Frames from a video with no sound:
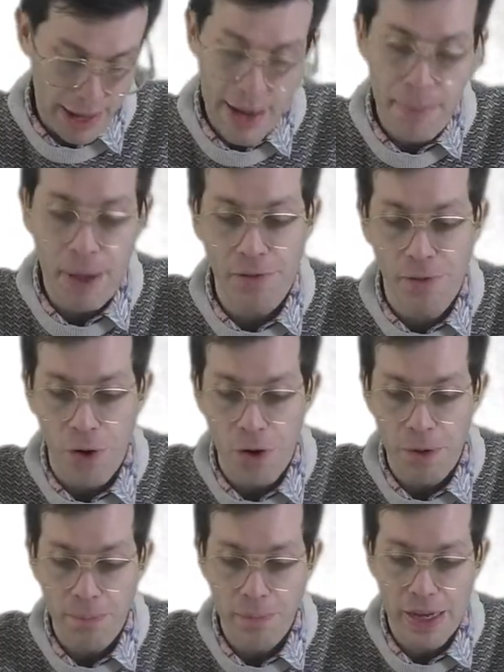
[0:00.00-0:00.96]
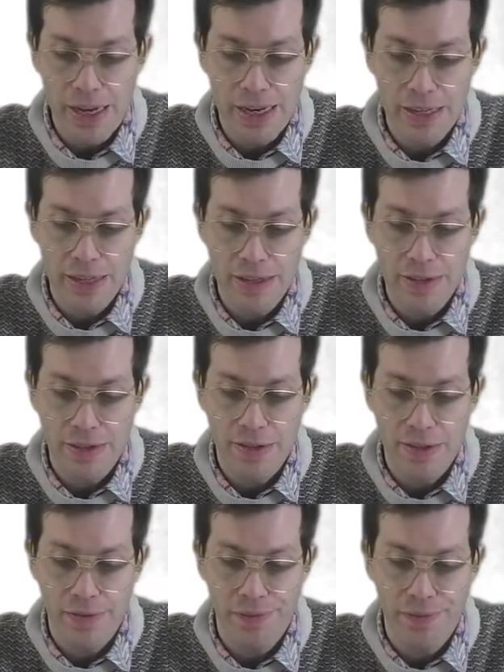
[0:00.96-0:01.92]
MPEG-4
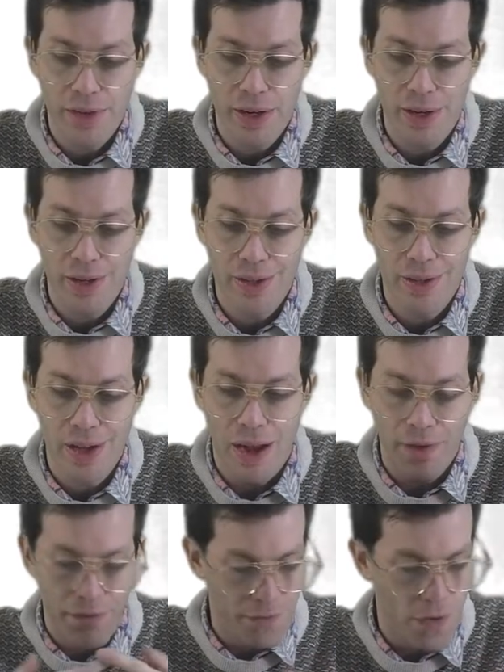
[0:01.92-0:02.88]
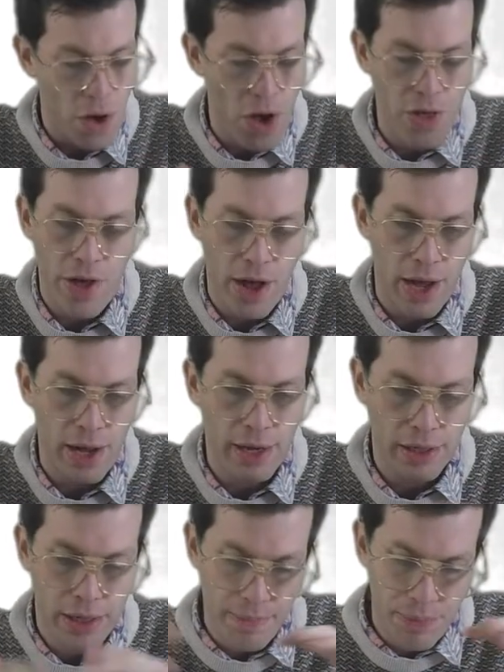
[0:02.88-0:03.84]
is a
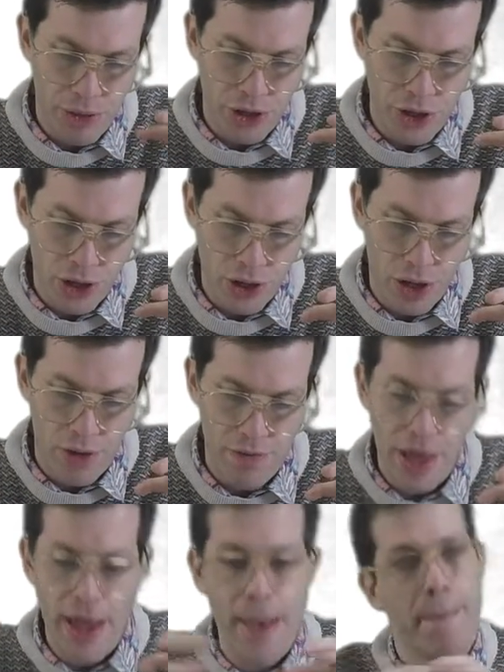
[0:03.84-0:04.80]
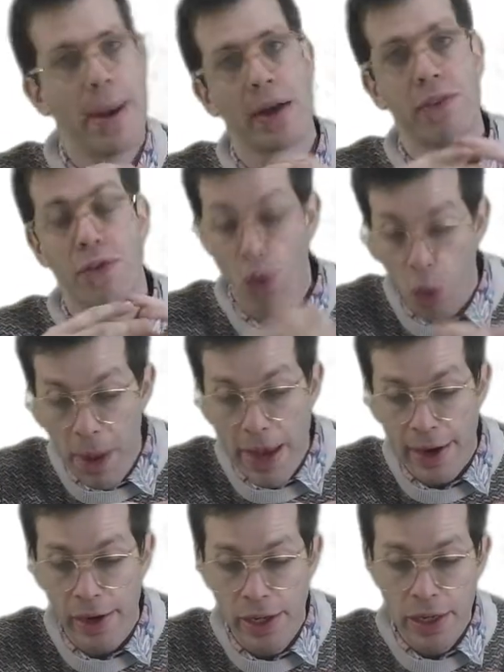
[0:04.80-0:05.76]
further compression of the MPEG
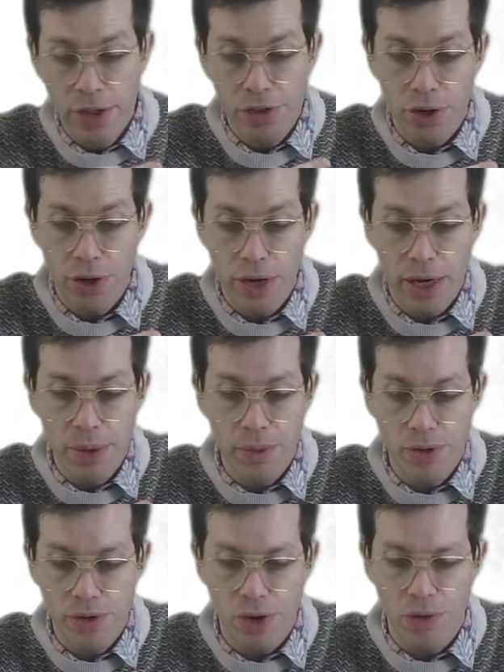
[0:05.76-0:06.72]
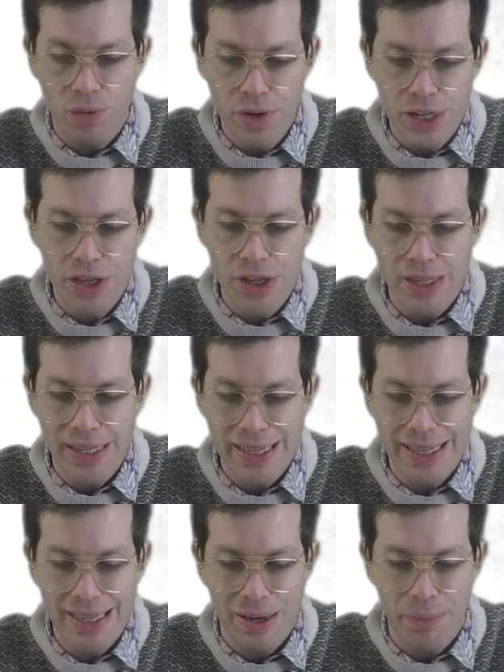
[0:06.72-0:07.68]
format. So it was
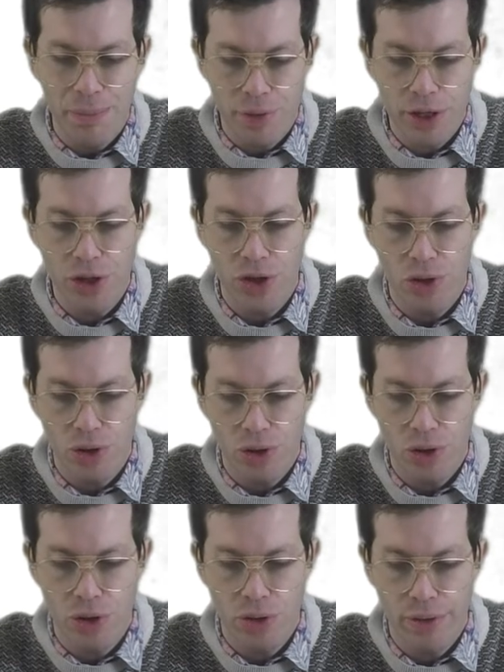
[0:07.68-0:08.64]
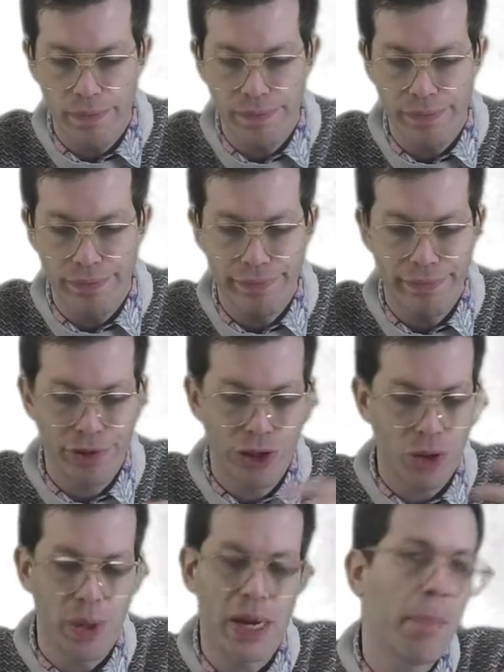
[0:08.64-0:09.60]
originally, I'm pretty sure,
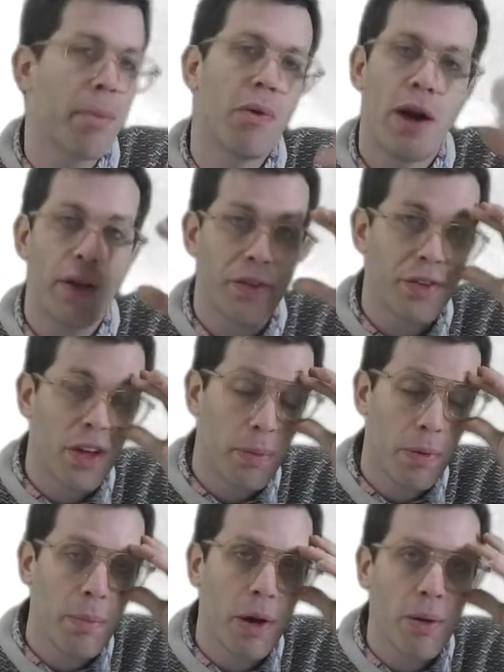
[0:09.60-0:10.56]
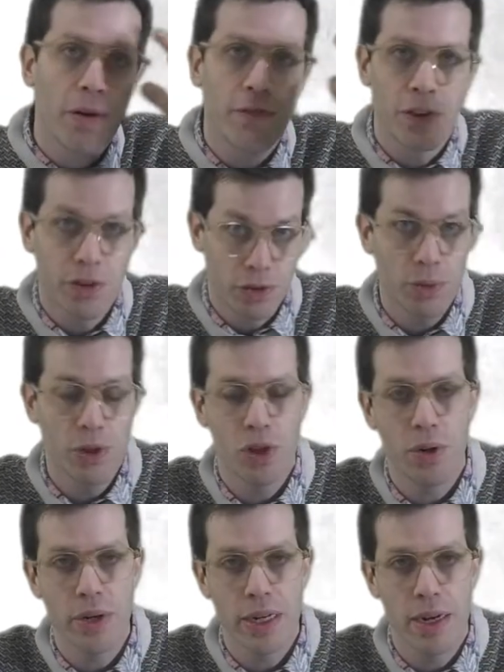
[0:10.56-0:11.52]
showing up around the time that mobile phones were
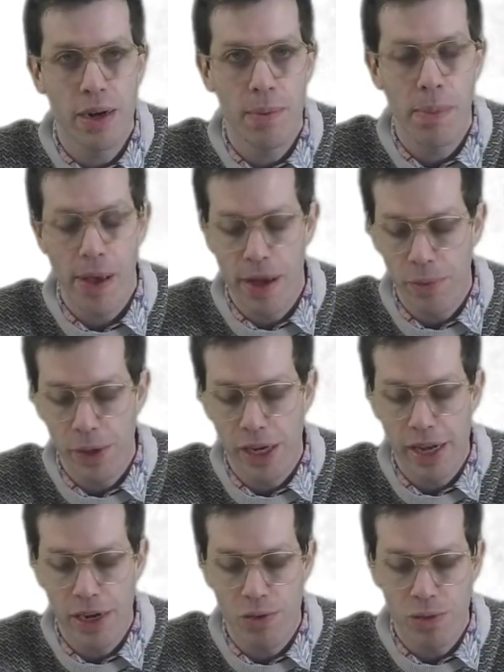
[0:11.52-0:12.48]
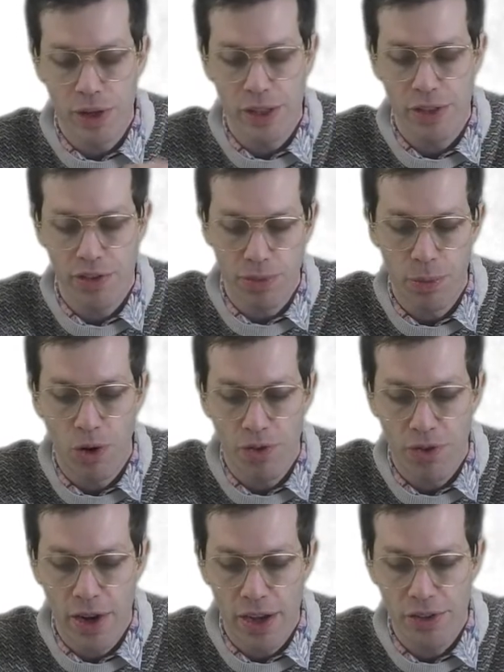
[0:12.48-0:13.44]
showing up, and we needed really small
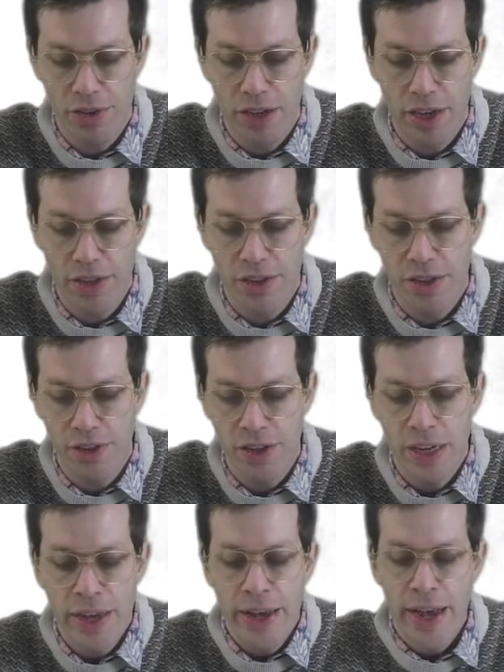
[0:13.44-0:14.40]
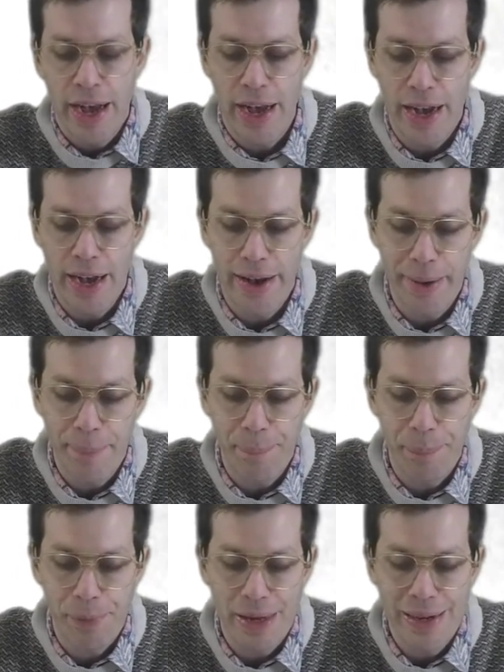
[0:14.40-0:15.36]
file sizes.
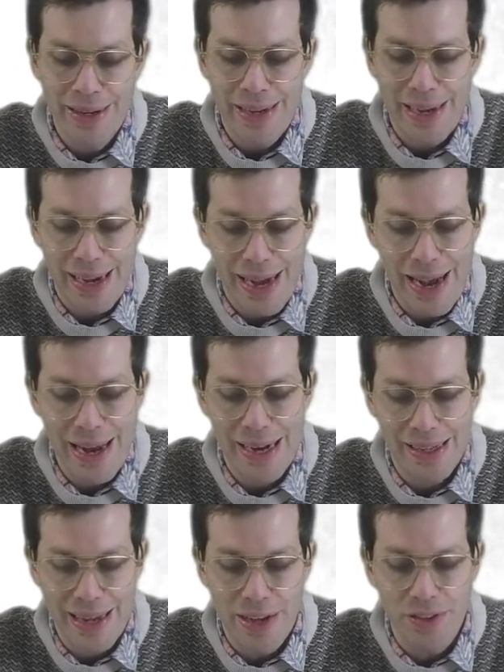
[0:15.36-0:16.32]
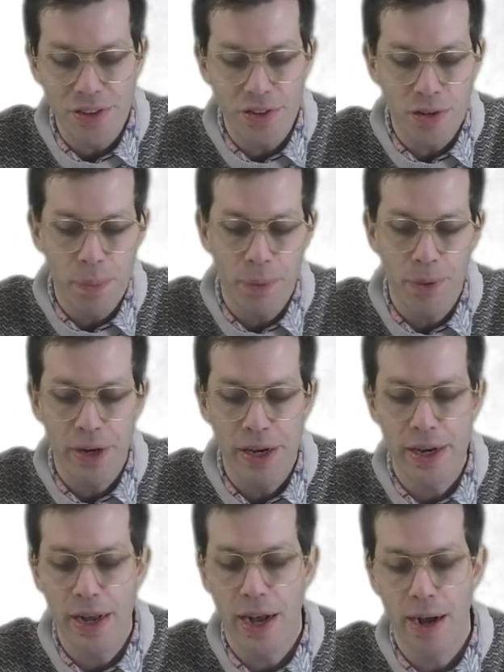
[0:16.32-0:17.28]
It allows us to put
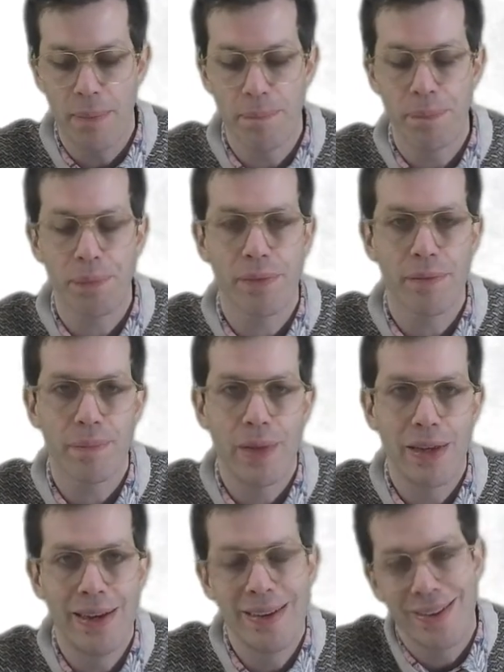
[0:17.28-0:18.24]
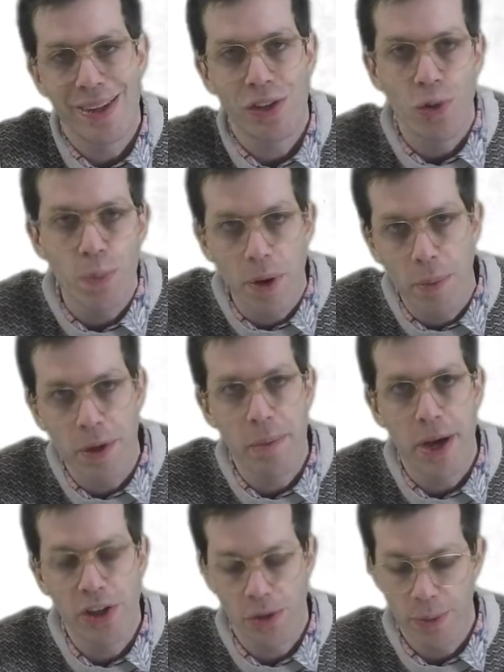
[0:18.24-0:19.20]
in intellectual property
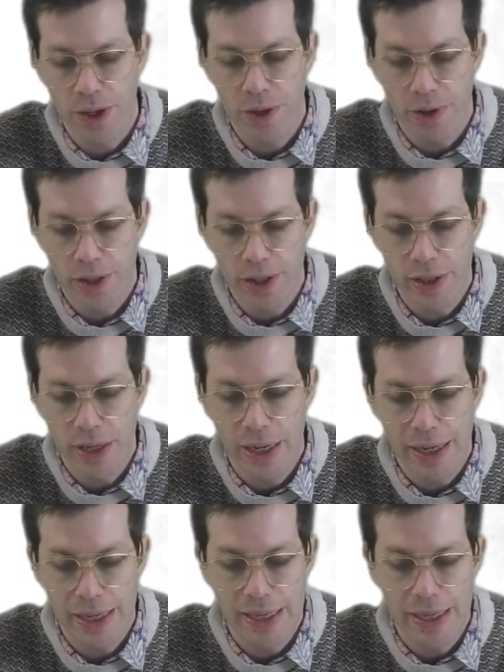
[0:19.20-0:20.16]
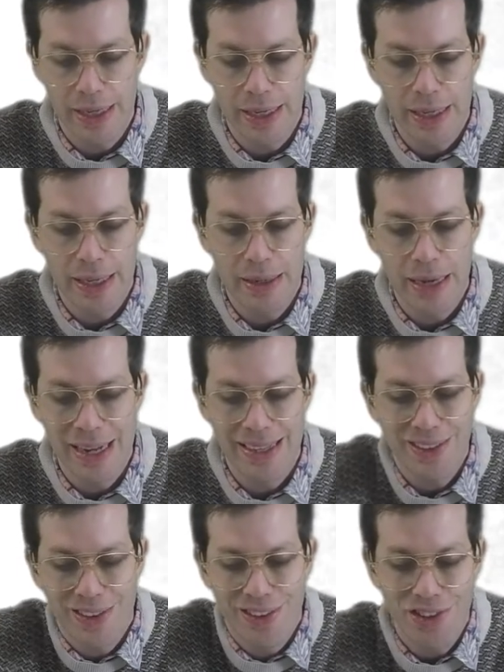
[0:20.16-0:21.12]
management on it, and
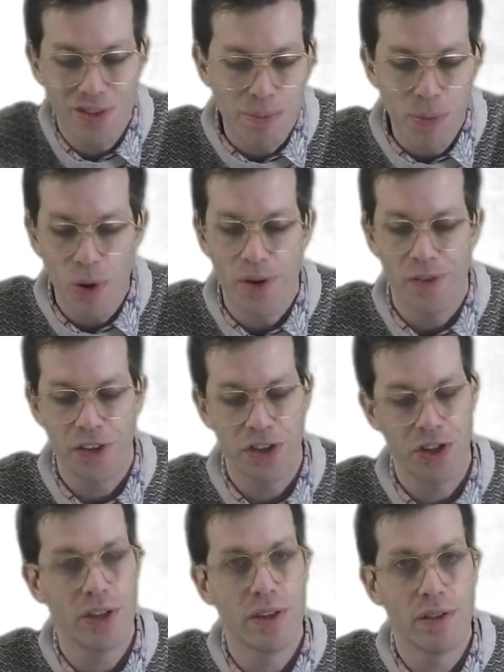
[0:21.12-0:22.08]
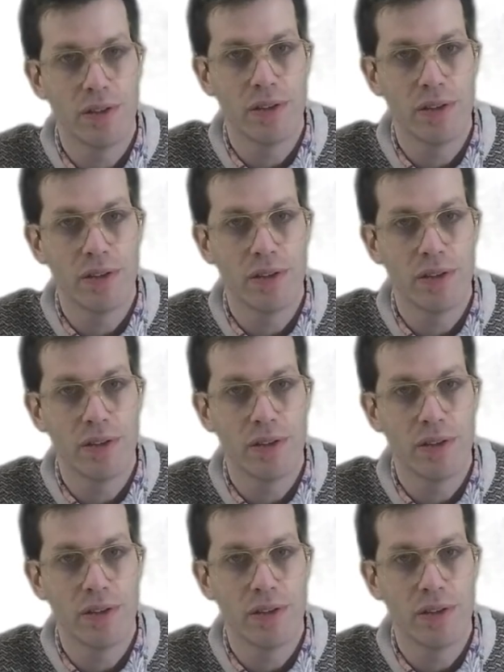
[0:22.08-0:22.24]
it's just more efficient.